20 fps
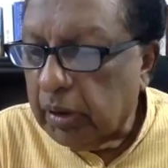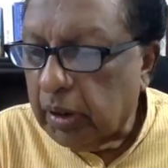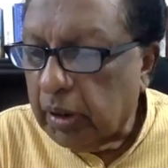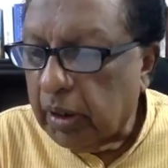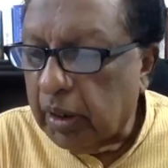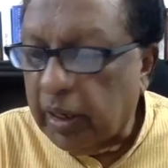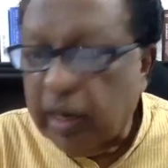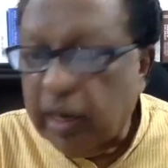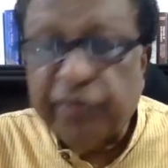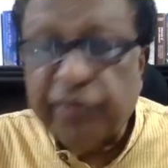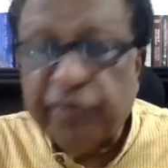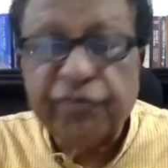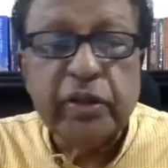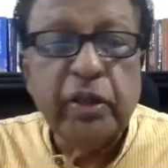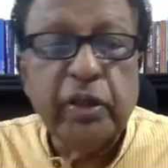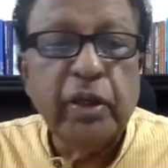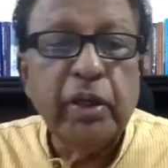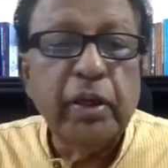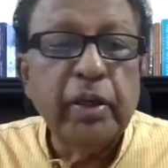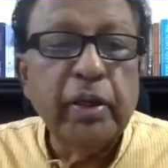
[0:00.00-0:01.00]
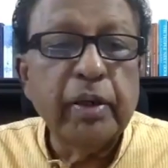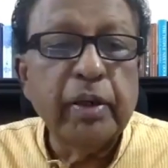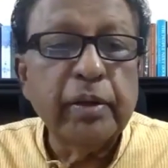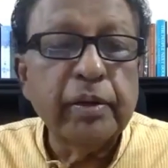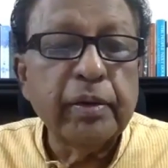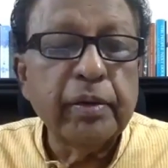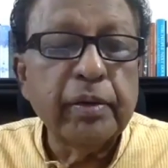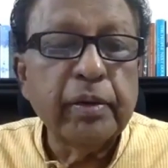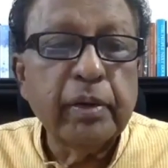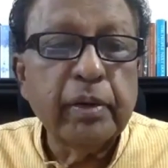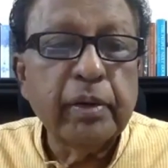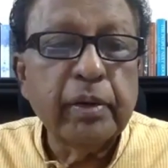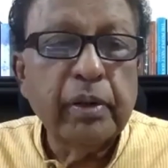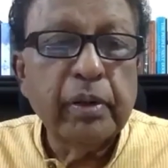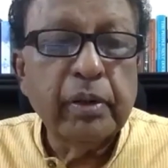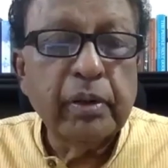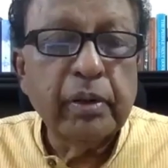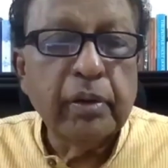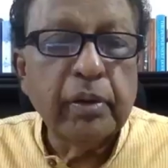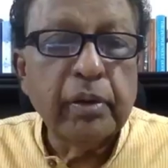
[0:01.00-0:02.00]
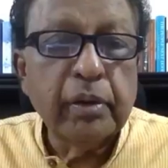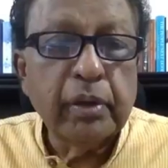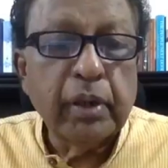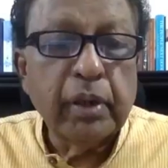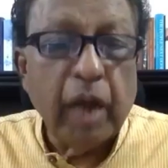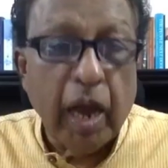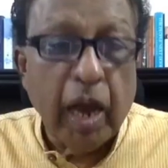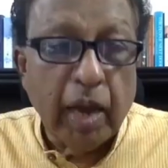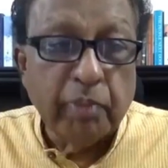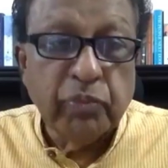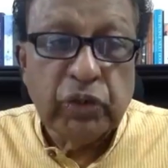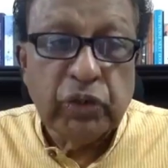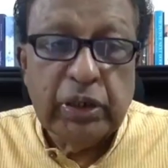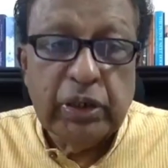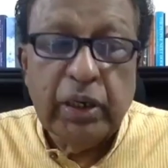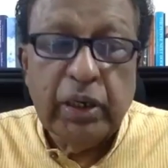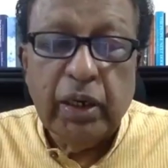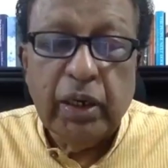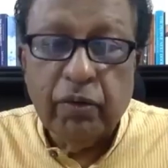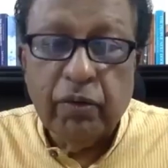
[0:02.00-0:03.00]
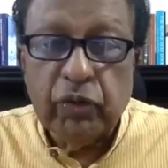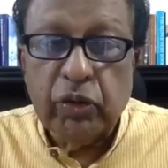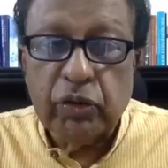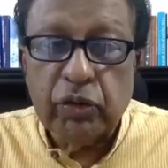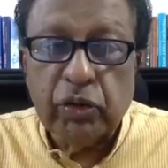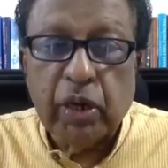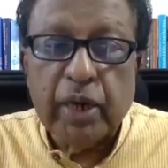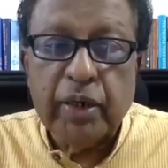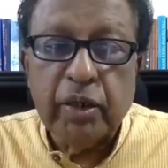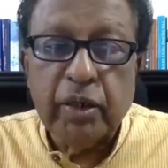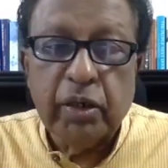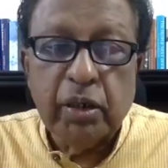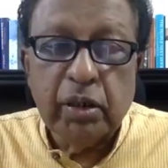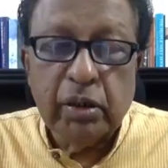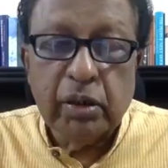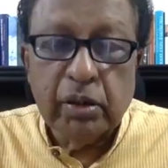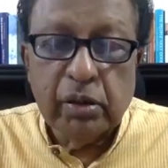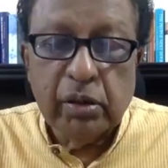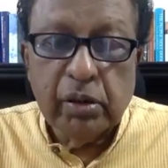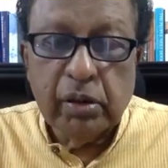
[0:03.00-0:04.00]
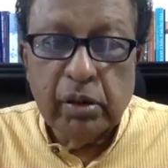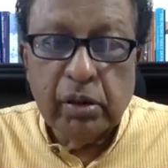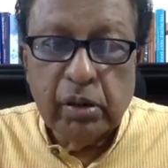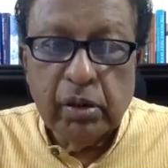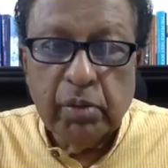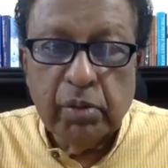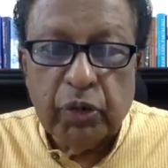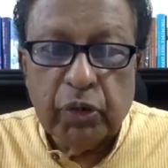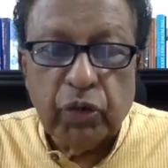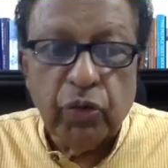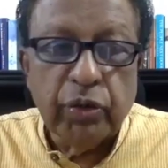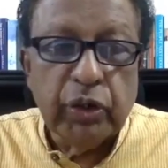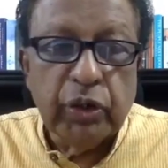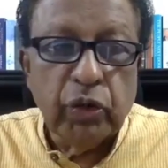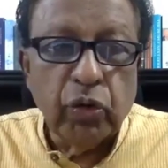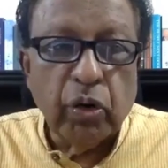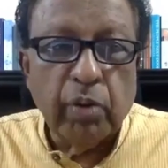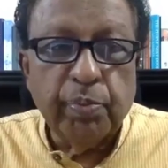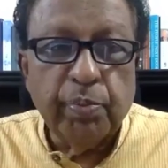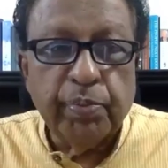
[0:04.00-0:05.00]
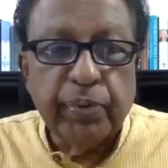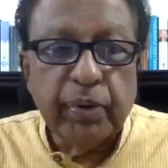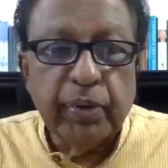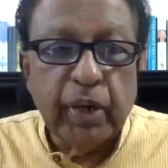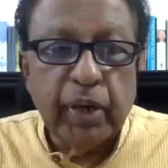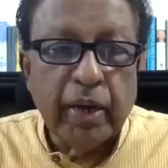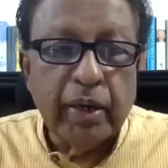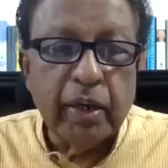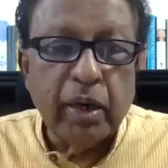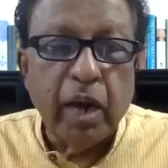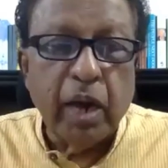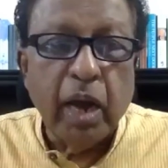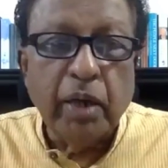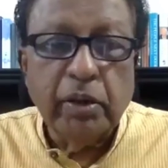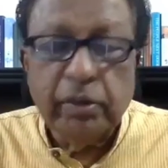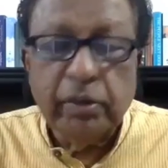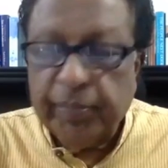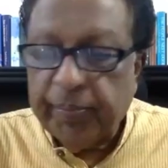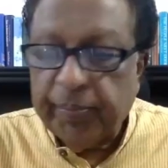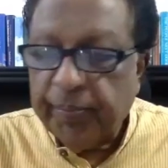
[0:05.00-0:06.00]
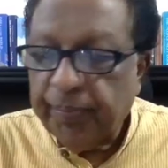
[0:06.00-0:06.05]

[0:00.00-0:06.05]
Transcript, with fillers: left the arms deal which was signed between Europe and Iran